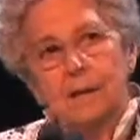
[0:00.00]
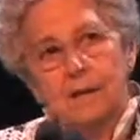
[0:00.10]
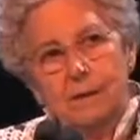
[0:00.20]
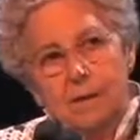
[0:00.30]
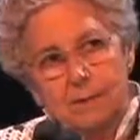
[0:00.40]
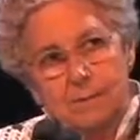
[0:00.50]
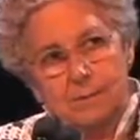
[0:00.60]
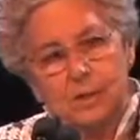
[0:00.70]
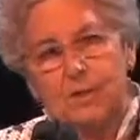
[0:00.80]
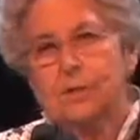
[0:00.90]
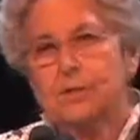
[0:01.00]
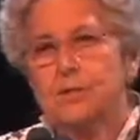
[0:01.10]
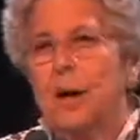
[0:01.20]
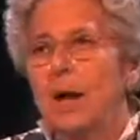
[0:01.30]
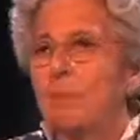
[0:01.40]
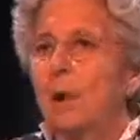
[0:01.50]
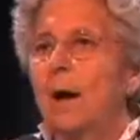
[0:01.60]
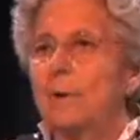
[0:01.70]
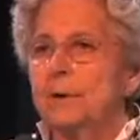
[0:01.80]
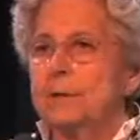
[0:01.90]
um, Justice John
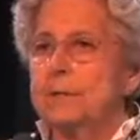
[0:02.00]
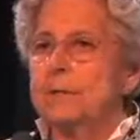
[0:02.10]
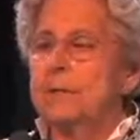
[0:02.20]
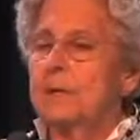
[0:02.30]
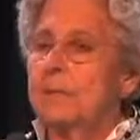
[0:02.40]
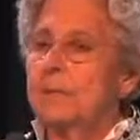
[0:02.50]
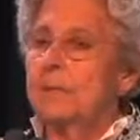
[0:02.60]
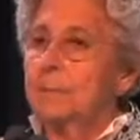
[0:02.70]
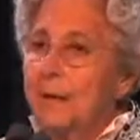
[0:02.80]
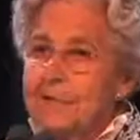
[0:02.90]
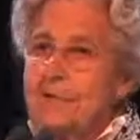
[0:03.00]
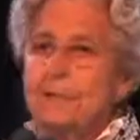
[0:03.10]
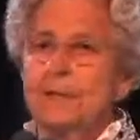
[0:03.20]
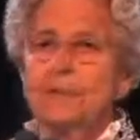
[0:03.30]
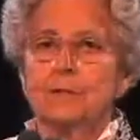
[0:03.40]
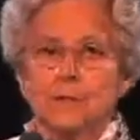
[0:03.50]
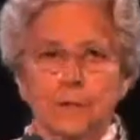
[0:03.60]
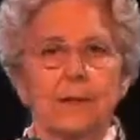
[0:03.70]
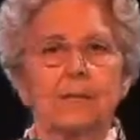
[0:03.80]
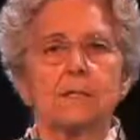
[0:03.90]
Roberts' commencement
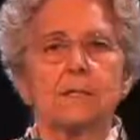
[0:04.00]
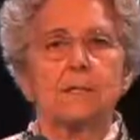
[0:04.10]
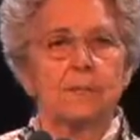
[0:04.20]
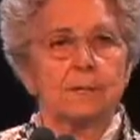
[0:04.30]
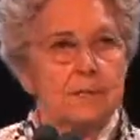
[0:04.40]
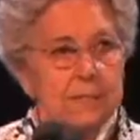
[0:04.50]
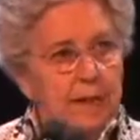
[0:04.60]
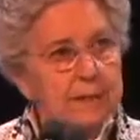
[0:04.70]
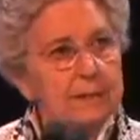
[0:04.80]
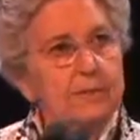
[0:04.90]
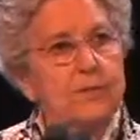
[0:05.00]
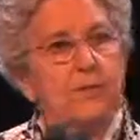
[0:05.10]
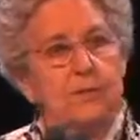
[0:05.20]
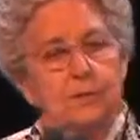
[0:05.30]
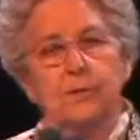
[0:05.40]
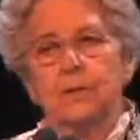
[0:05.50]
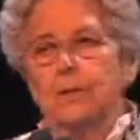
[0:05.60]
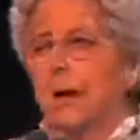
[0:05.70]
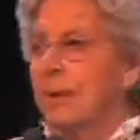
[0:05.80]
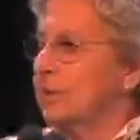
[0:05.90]
address to his son's junior
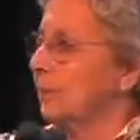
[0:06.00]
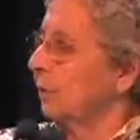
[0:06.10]
high school